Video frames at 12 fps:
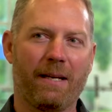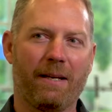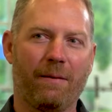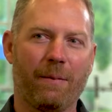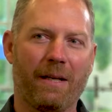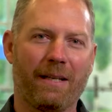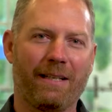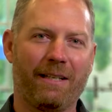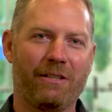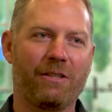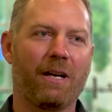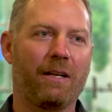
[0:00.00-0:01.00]
him in a
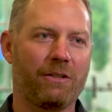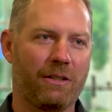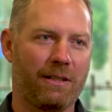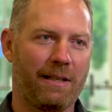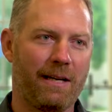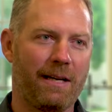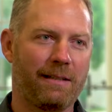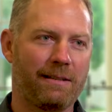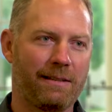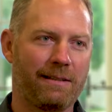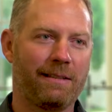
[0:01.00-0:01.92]
kinesiology class,